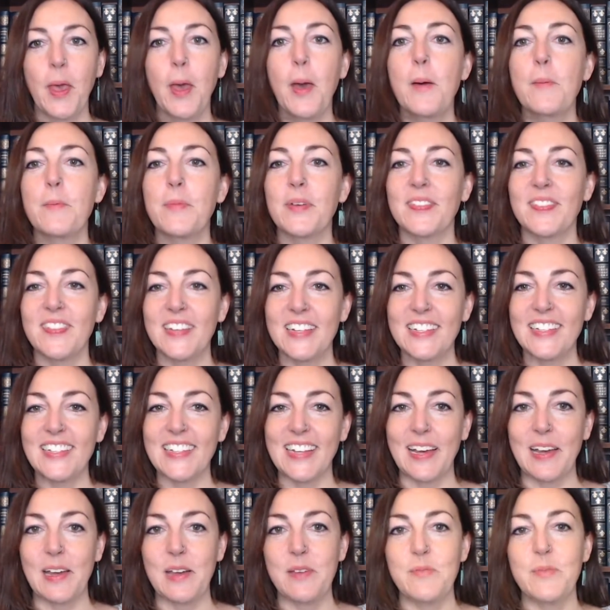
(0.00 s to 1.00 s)
but this
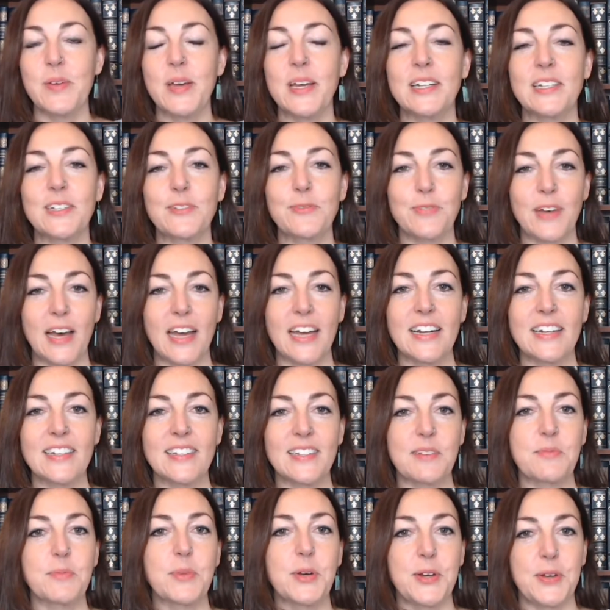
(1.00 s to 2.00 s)
time it's Find
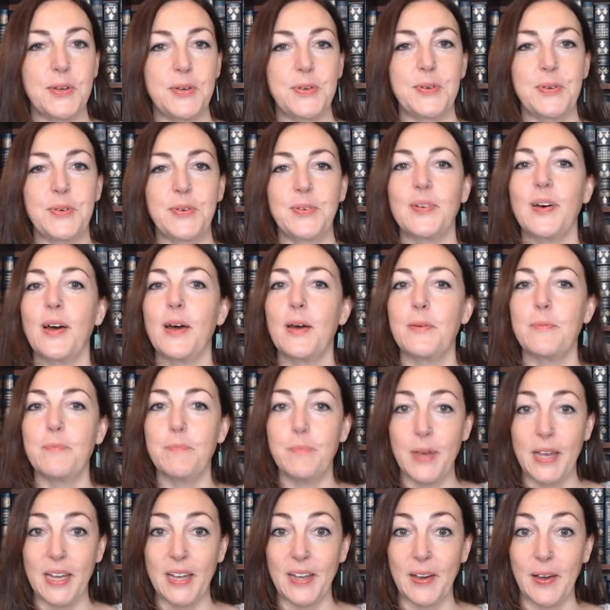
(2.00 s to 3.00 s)
Someone Who
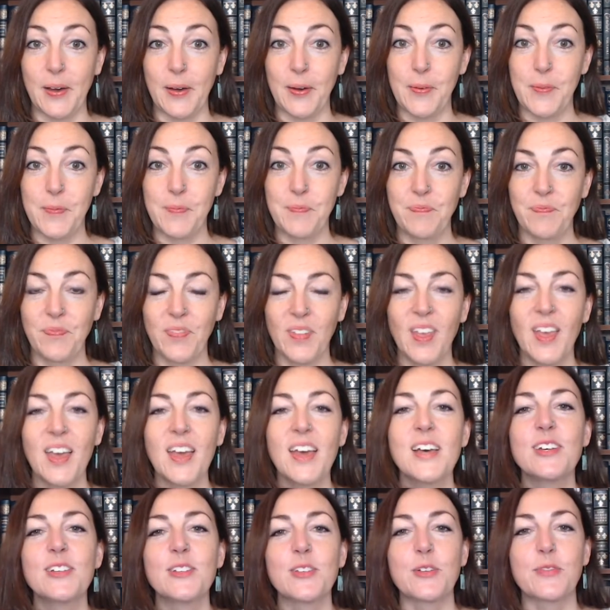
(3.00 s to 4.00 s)
Bingo.
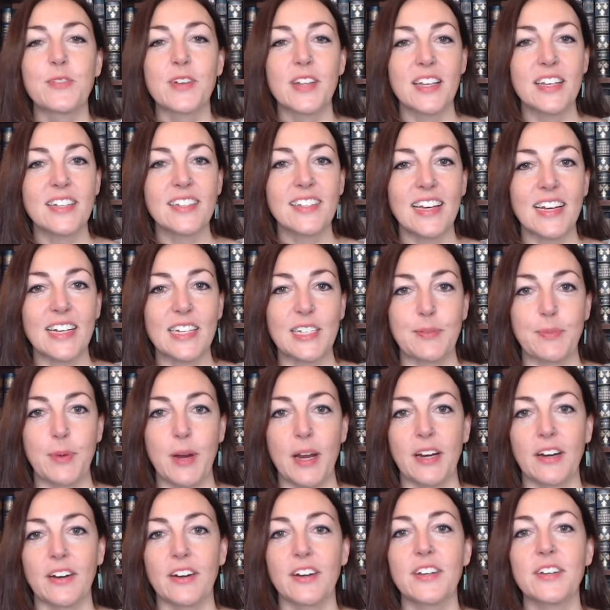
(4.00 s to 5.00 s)
So for this
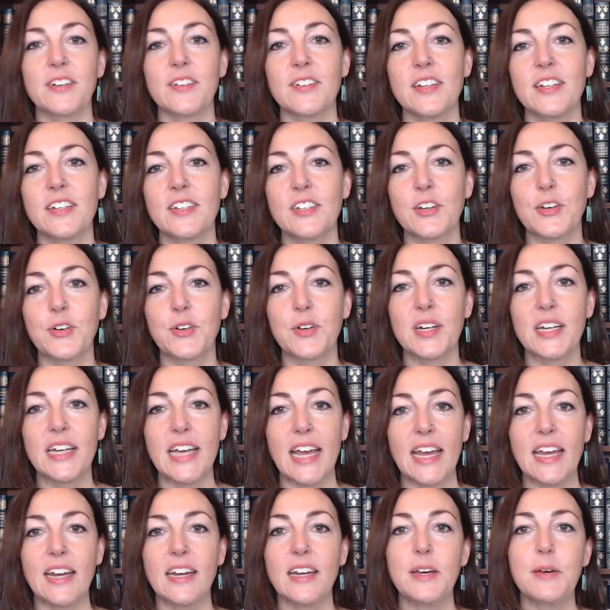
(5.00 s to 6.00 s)
icebreaker, you'll need to
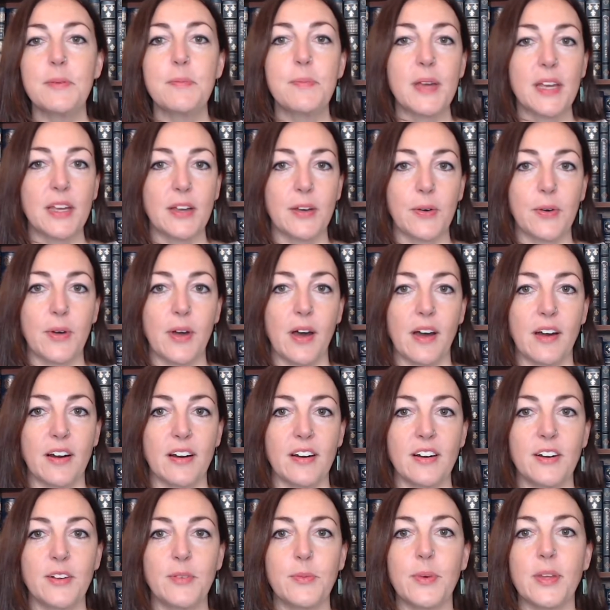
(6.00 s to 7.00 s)
create a bingo
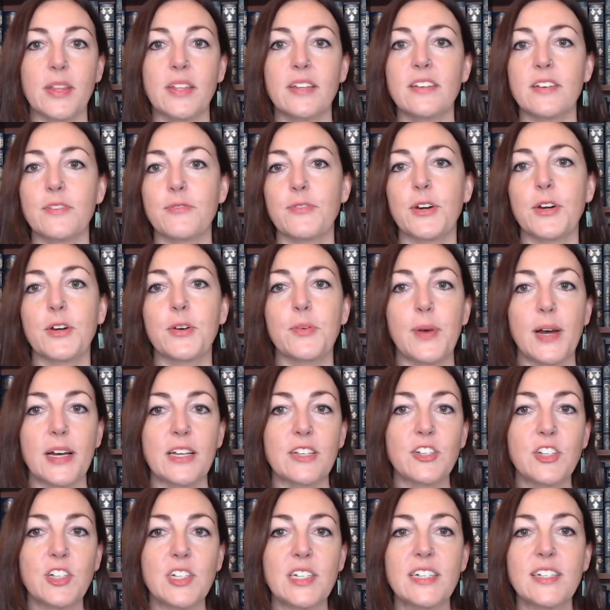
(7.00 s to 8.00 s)
card with different
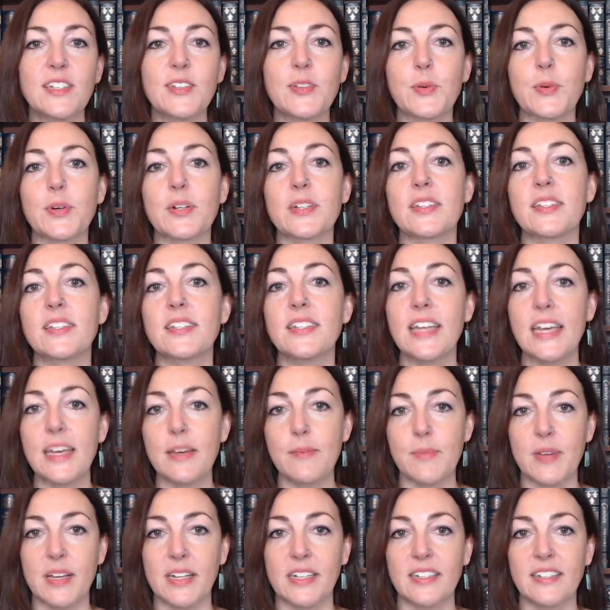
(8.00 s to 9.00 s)
questions or
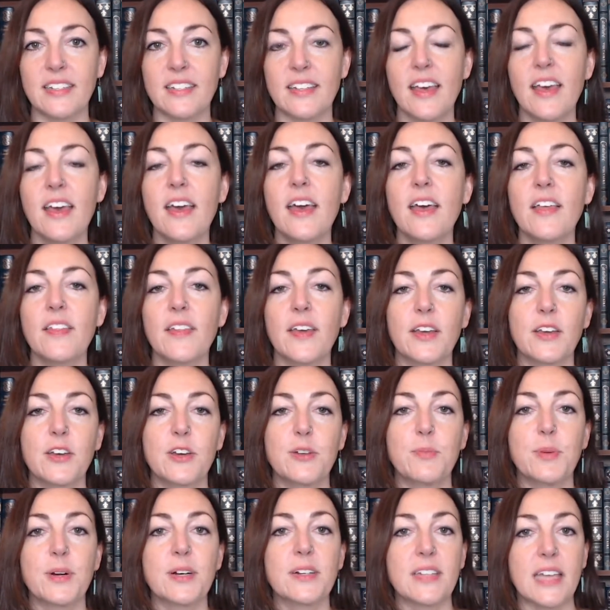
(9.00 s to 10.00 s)
statements that
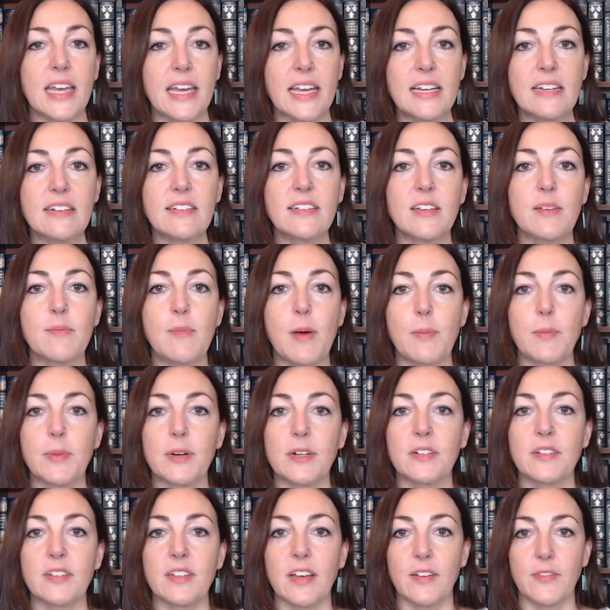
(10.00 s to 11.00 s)
could pertain to
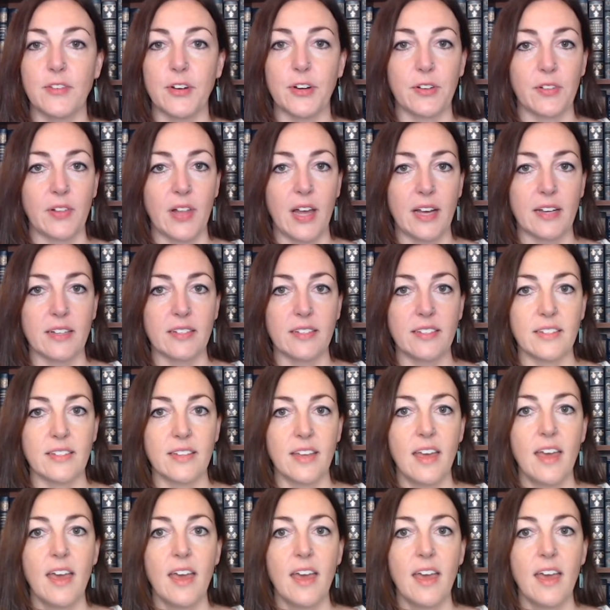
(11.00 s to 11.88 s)
members of your class.